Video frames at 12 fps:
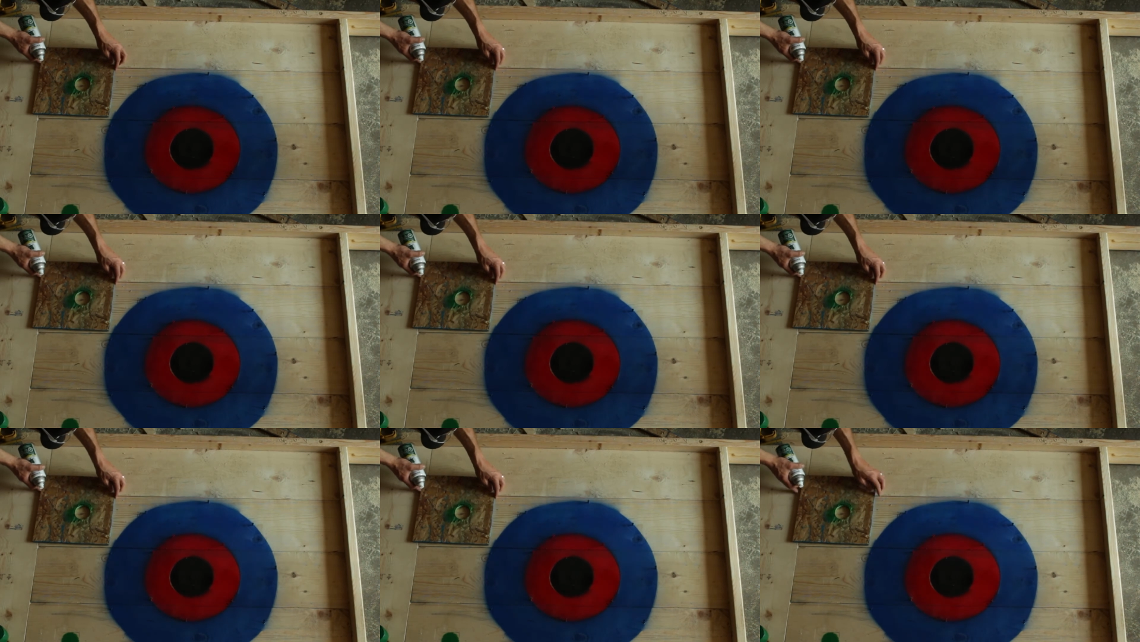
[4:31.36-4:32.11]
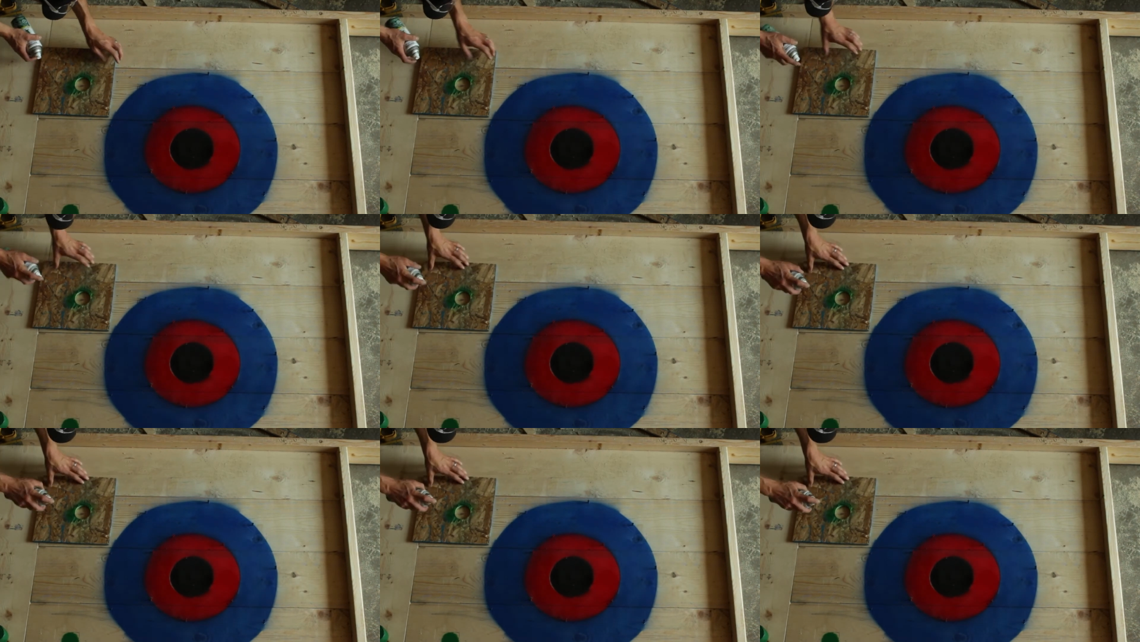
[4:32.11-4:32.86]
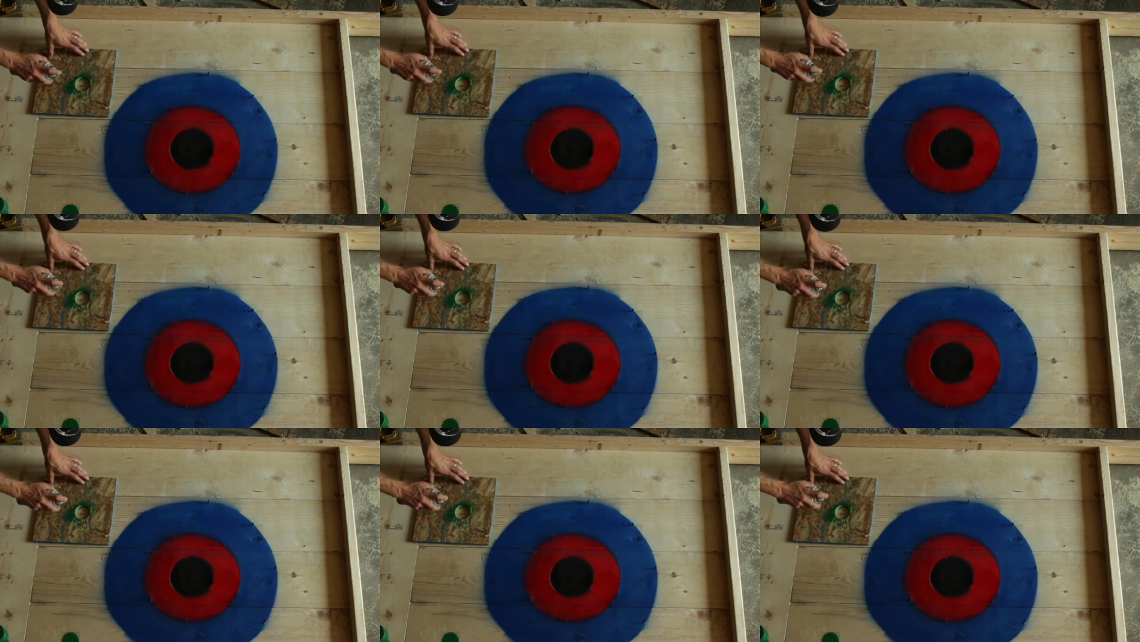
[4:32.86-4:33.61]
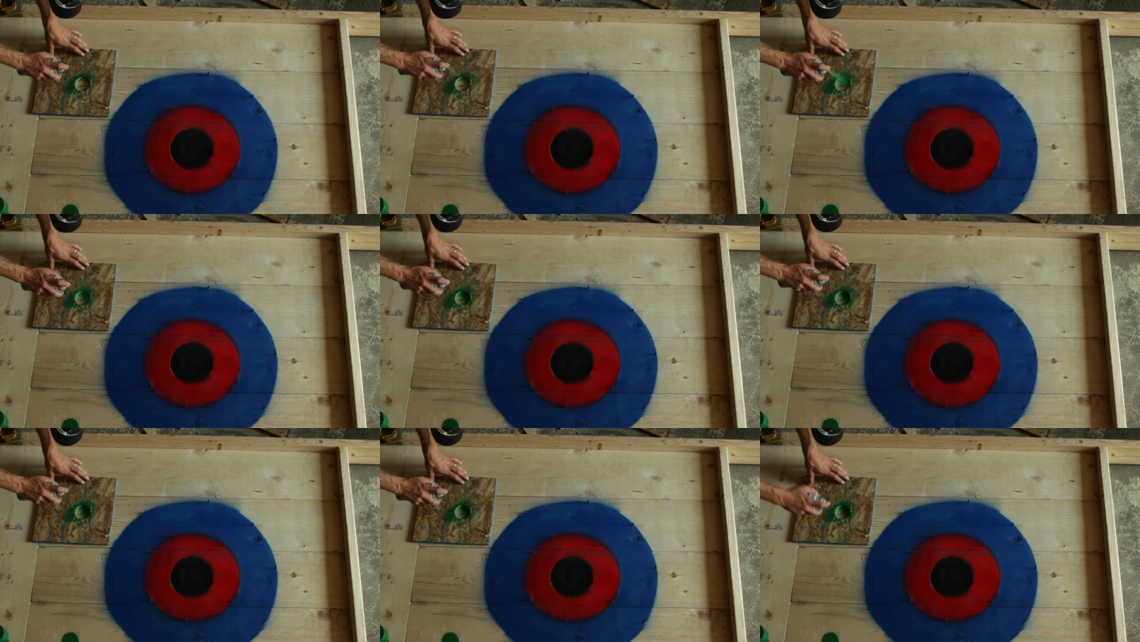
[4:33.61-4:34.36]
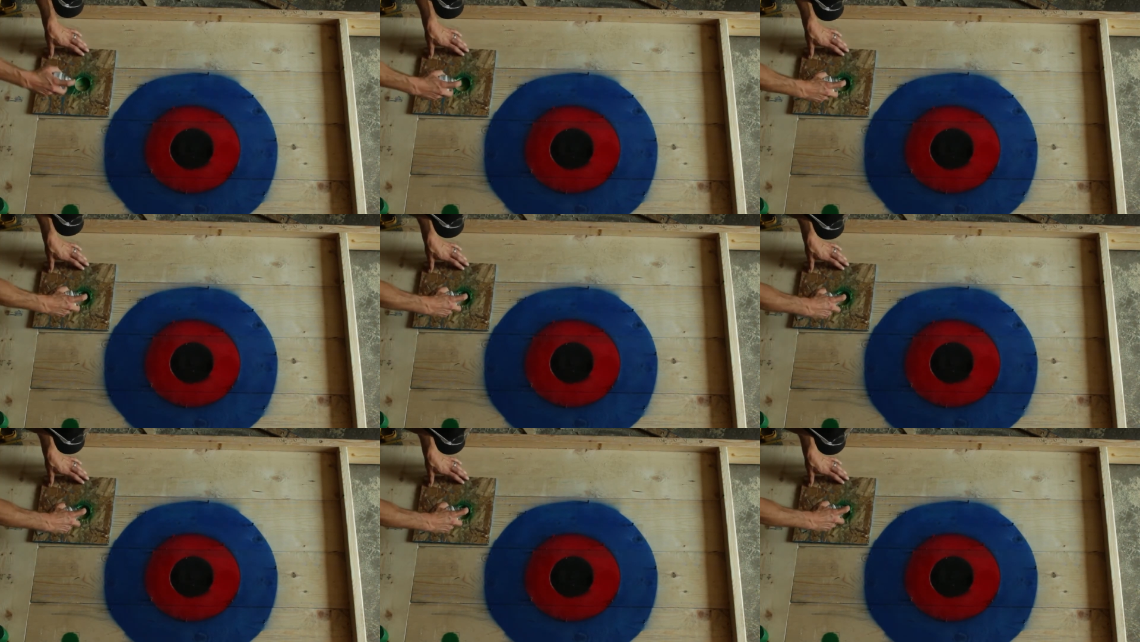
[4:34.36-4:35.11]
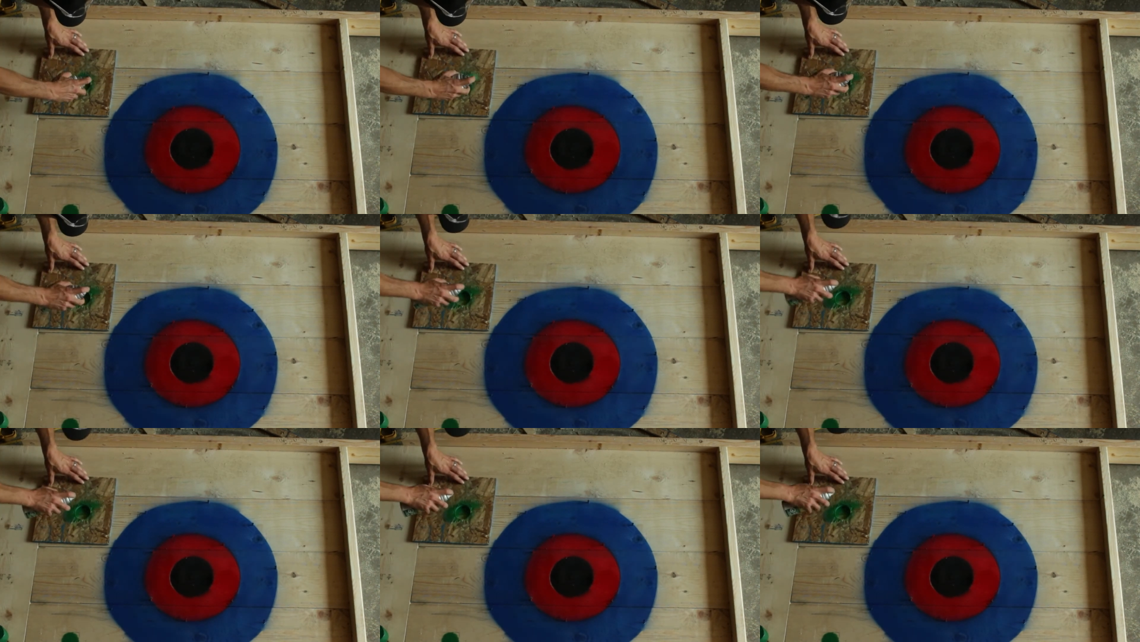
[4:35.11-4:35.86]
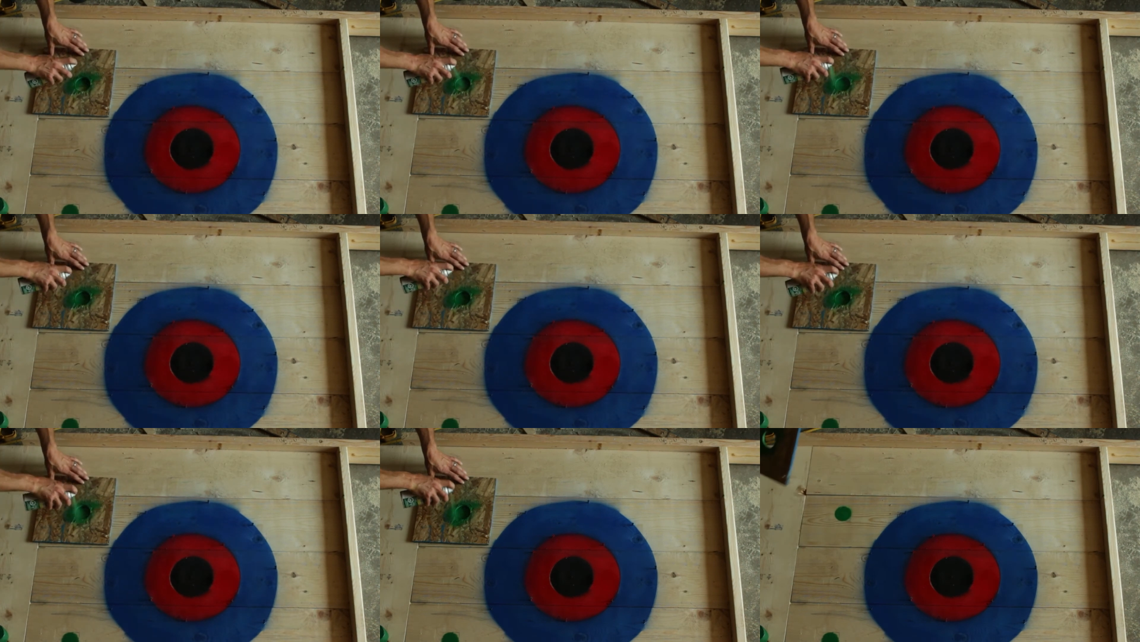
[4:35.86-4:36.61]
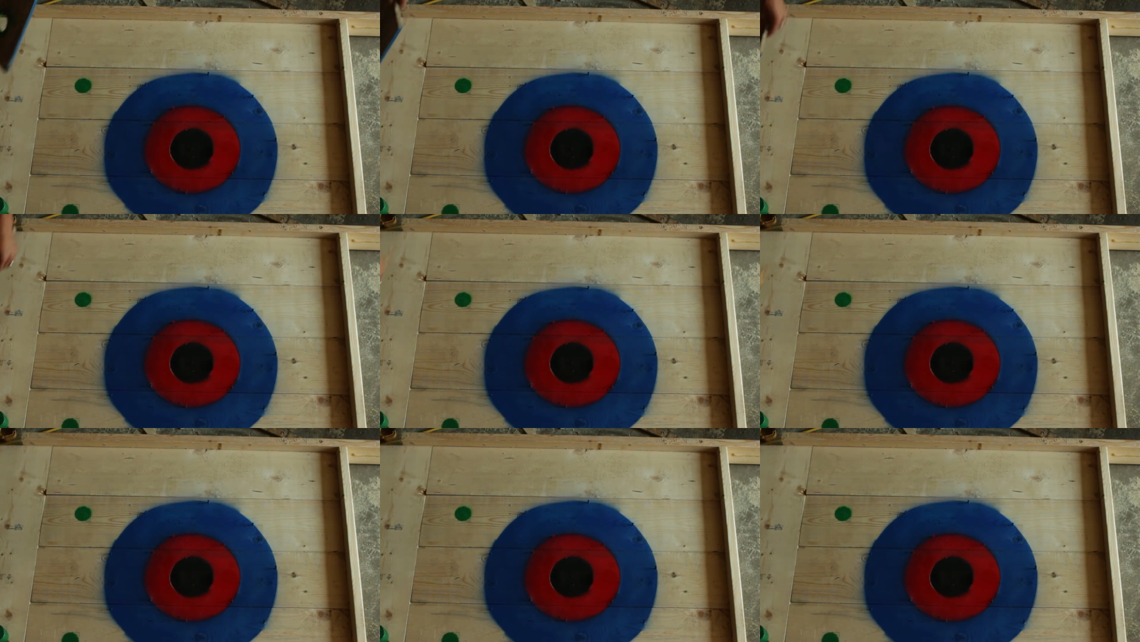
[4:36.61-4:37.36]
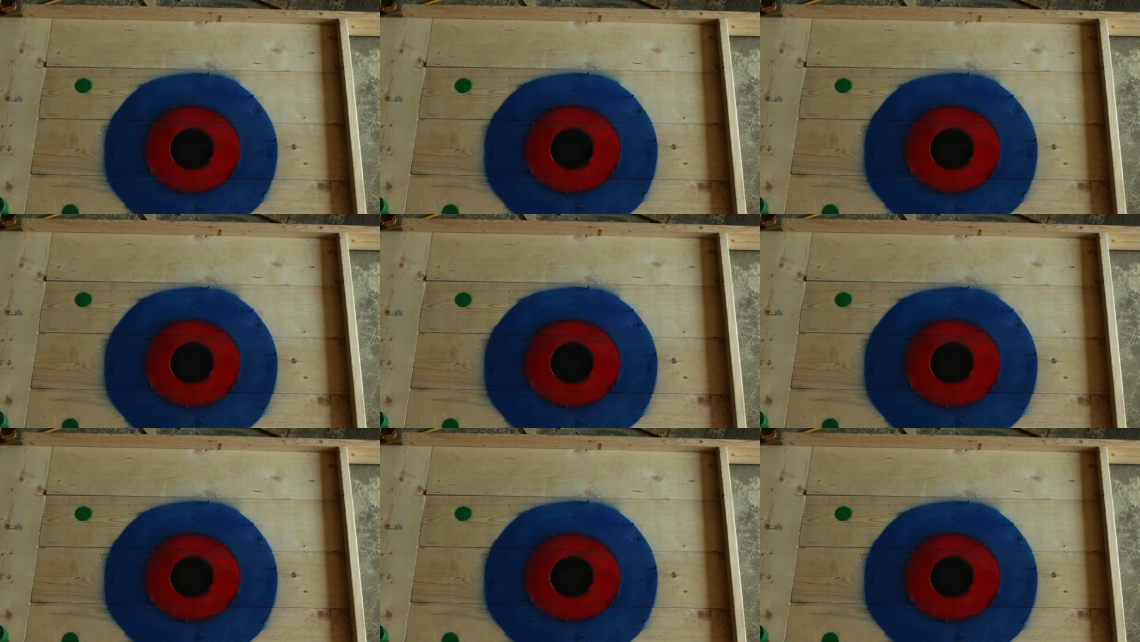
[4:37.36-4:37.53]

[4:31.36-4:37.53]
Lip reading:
(no speaker visible)